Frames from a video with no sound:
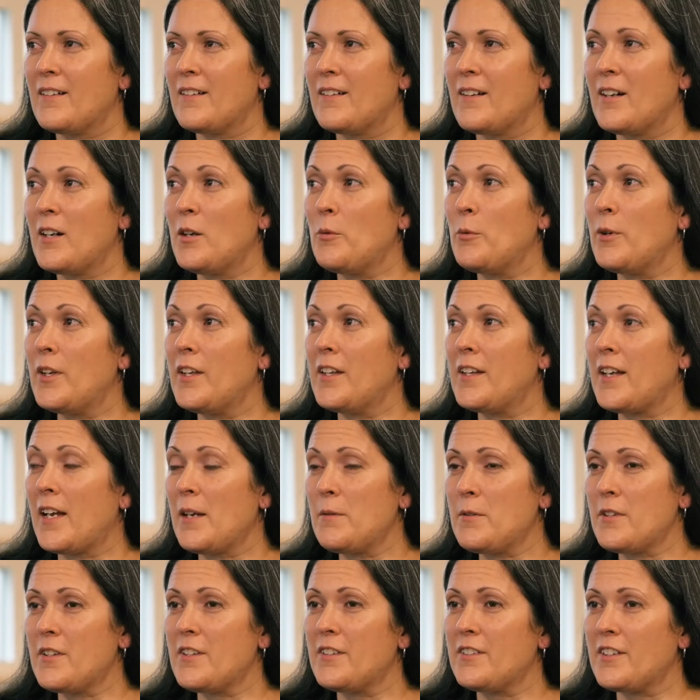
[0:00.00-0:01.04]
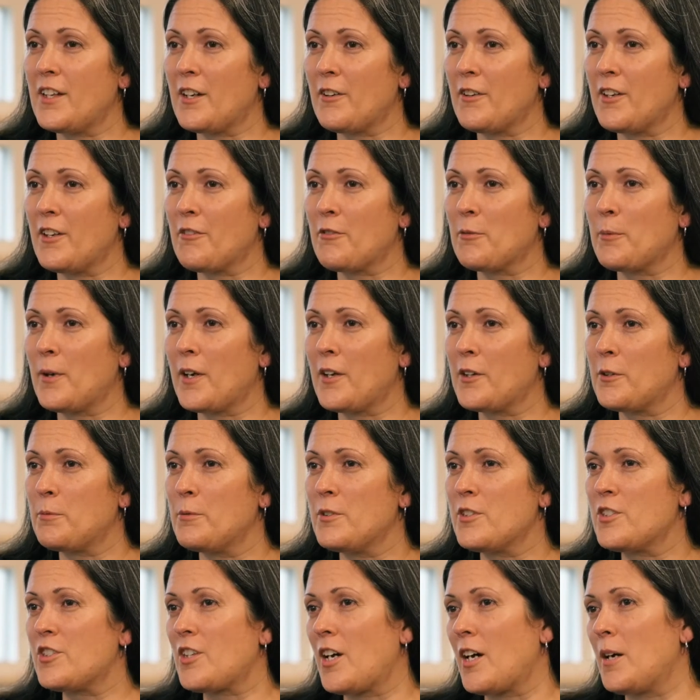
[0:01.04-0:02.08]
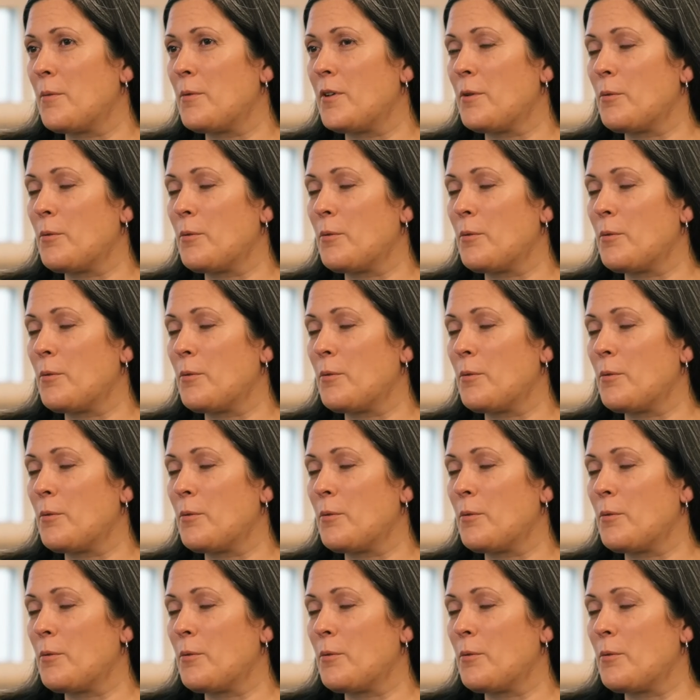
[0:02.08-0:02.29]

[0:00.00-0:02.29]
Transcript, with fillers: Um, we came to this area for my husband's job.